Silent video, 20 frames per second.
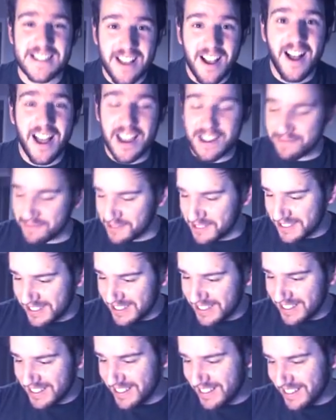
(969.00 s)
times.
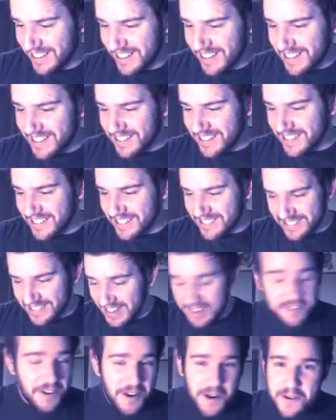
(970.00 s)

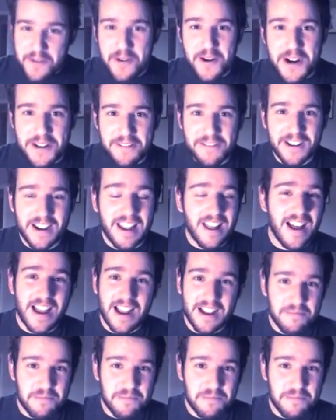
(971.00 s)
And no word of a lie,